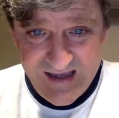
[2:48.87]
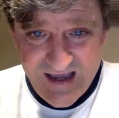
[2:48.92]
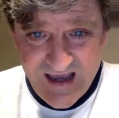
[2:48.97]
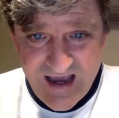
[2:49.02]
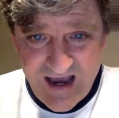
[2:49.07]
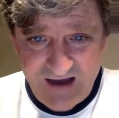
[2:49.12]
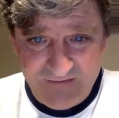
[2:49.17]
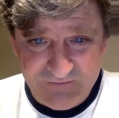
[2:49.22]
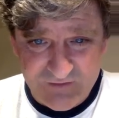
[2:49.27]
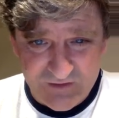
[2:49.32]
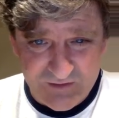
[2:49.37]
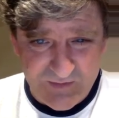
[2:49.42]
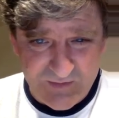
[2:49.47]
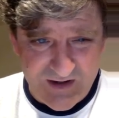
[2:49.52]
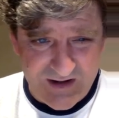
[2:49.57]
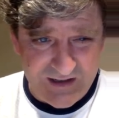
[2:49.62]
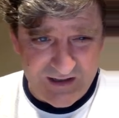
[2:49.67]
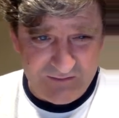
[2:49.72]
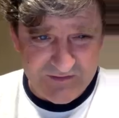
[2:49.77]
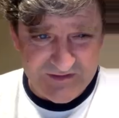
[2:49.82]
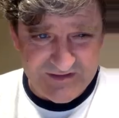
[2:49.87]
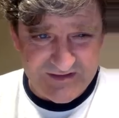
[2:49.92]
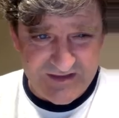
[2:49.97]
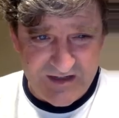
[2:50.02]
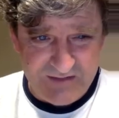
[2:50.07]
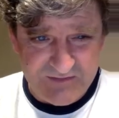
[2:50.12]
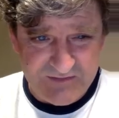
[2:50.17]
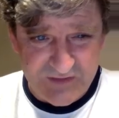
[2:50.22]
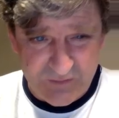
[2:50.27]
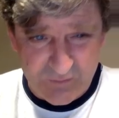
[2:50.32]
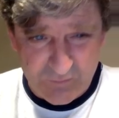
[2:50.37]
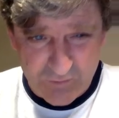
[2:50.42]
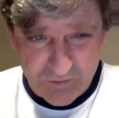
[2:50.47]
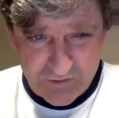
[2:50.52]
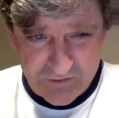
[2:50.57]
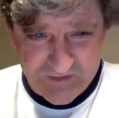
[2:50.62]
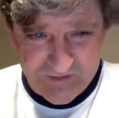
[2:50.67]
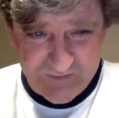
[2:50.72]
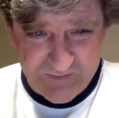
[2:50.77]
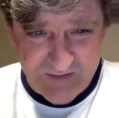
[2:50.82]
after her body was dumped in a
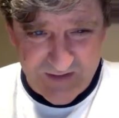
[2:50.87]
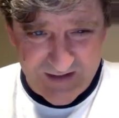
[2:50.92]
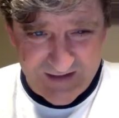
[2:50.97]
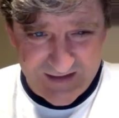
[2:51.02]
rural spot